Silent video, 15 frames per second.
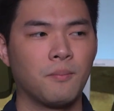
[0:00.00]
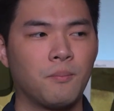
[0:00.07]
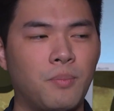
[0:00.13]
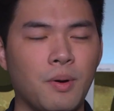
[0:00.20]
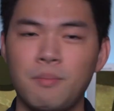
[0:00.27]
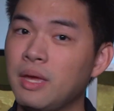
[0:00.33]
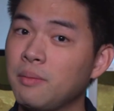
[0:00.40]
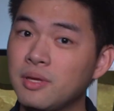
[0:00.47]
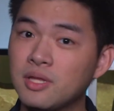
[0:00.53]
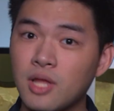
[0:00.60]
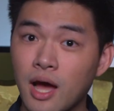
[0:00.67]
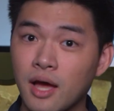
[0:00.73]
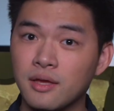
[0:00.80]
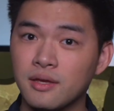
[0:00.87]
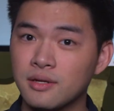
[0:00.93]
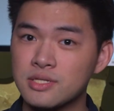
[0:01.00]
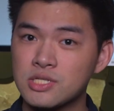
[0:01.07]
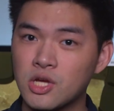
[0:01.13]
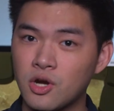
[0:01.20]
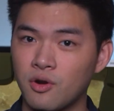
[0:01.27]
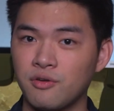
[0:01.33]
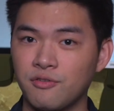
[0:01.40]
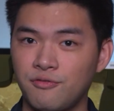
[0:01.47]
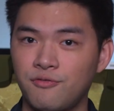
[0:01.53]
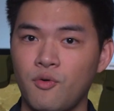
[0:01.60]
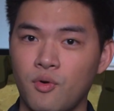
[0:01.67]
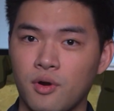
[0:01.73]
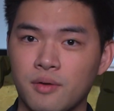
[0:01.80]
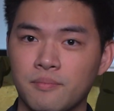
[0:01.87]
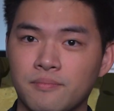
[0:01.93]
but maybe not in its current
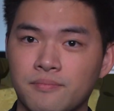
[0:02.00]
form.